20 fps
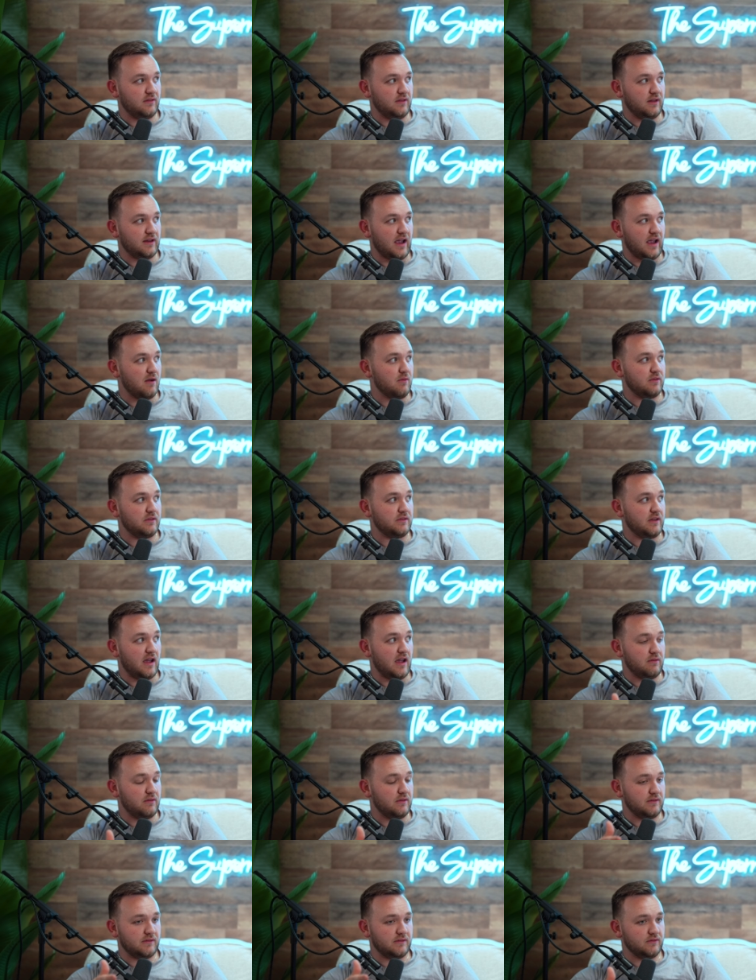Like I was, I
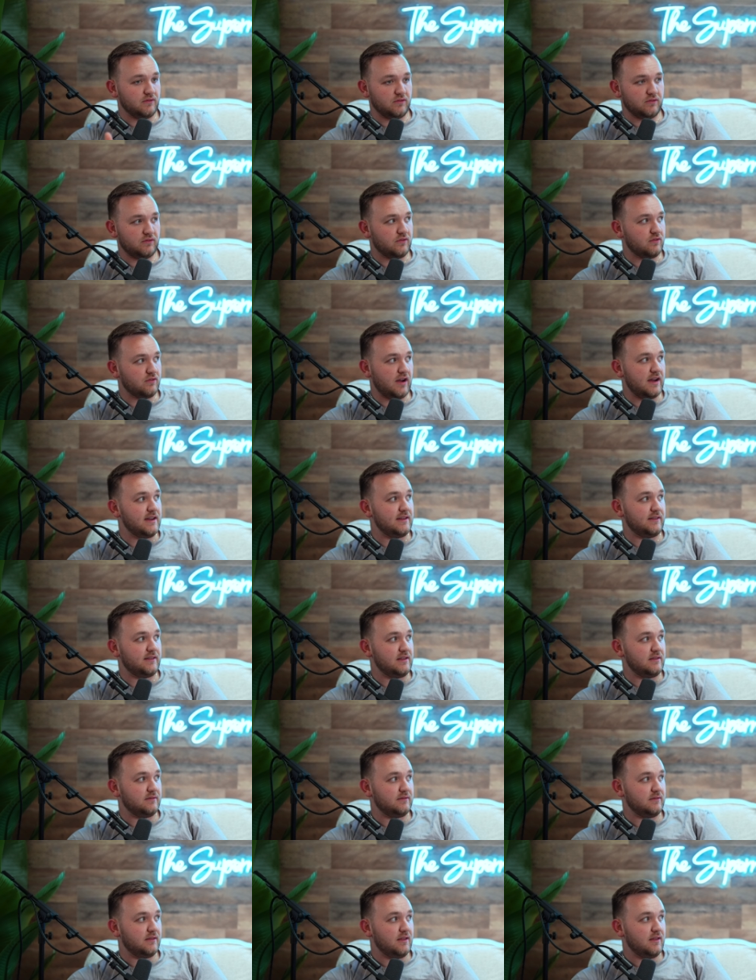was
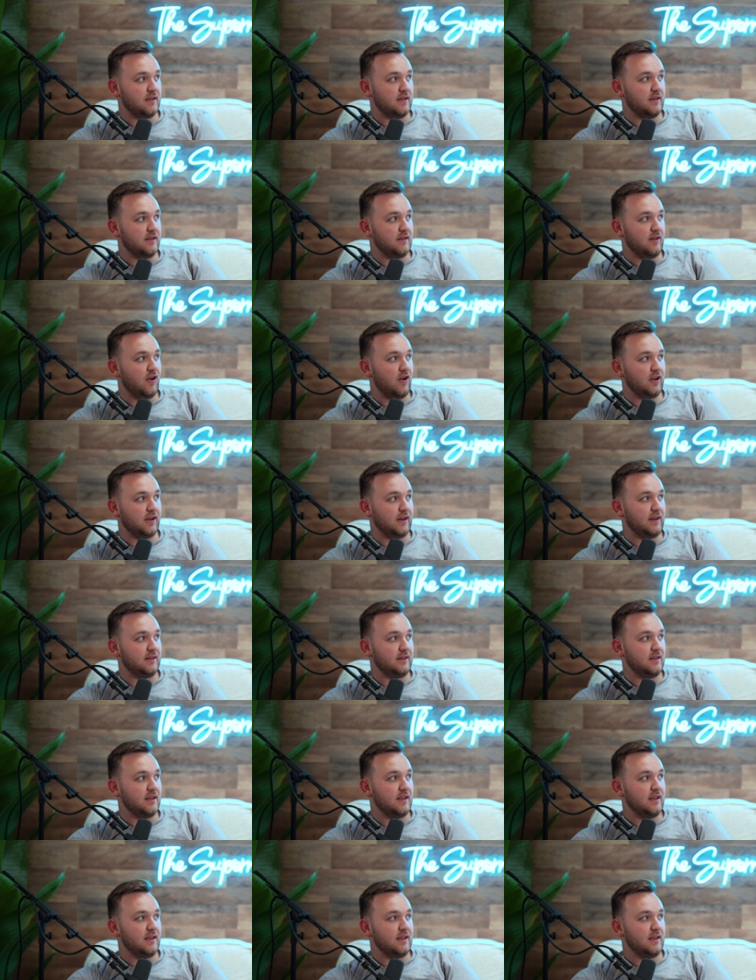crazy on it.